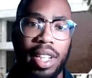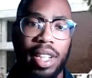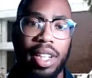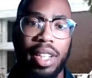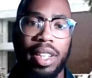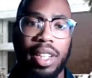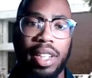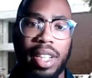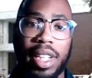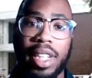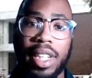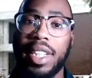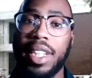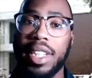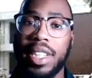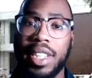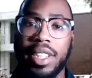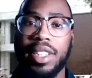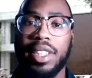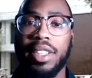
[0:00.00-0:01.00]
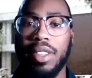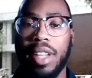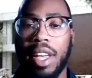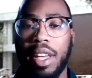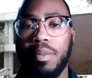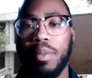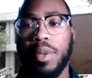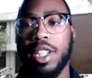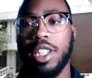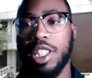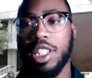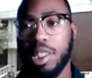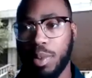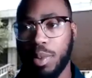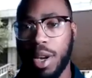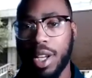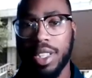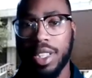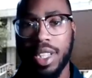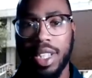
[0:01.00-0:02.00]
in addition to admissions
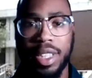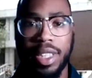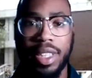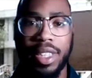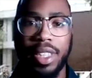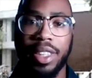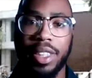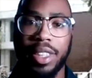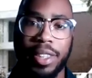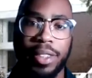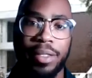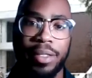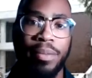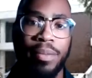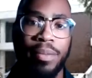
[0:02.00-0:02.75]
processes,